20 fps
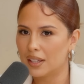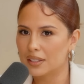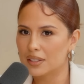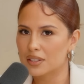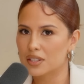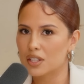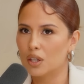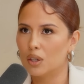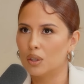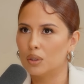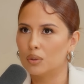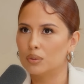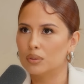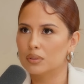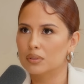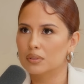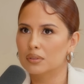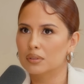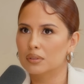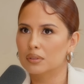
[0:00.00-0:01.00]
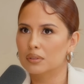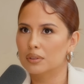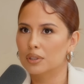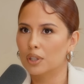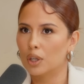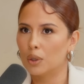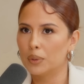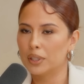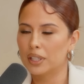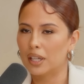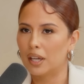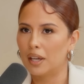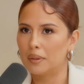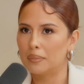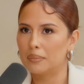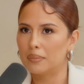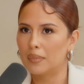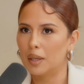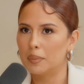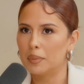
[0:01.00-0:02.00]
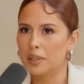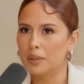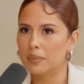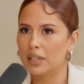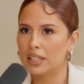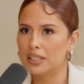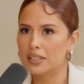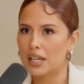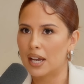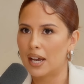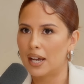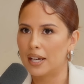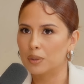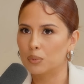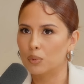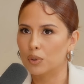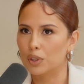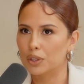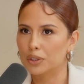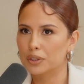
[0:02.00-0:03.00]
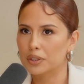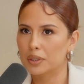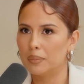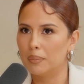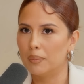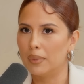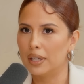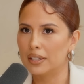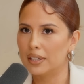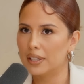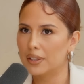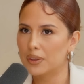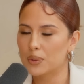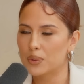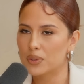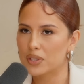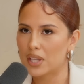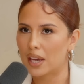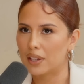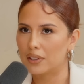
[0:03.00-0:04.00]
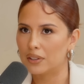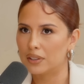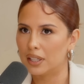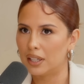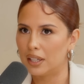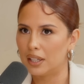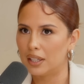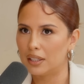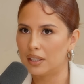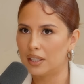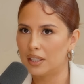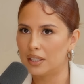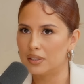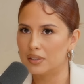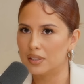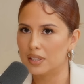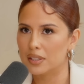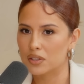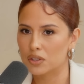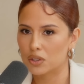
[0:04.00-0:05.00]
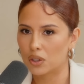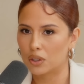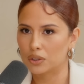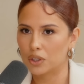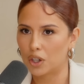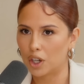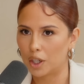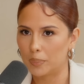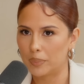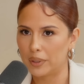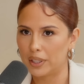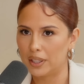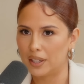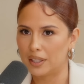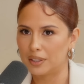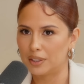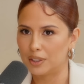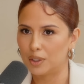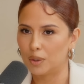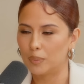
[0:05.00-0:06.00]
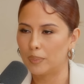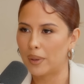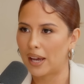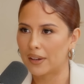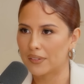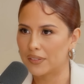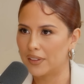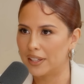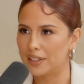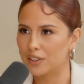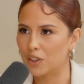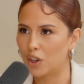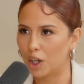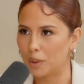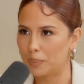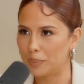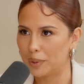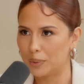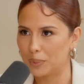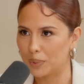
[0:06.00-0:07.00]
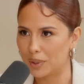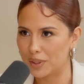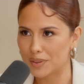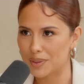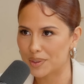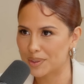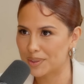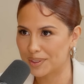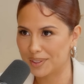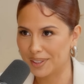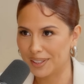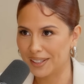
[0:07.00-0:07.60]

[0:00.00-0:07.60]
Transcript: So growing up, I mean, my dad worked Monday through Saturday. He installed carpet. And, you know, back then carpet was